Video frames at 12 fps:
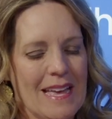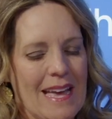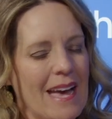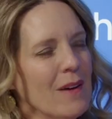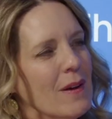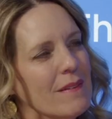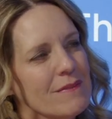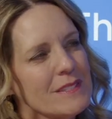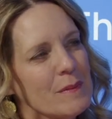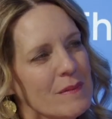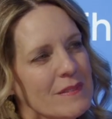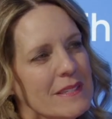How have
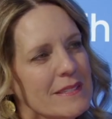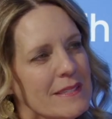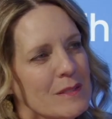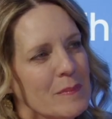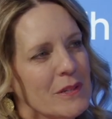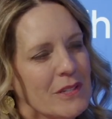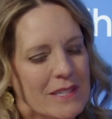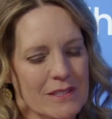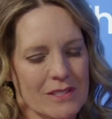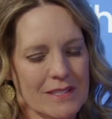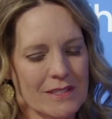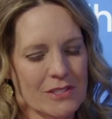some of these
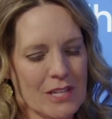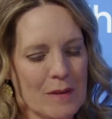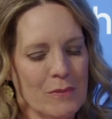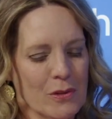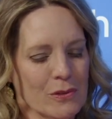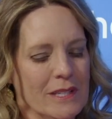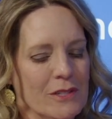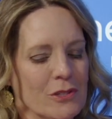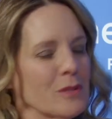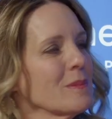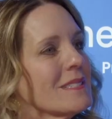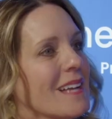experiences shaped your
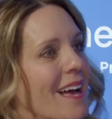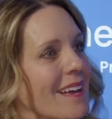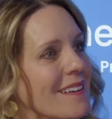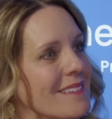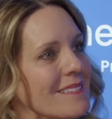leadership style?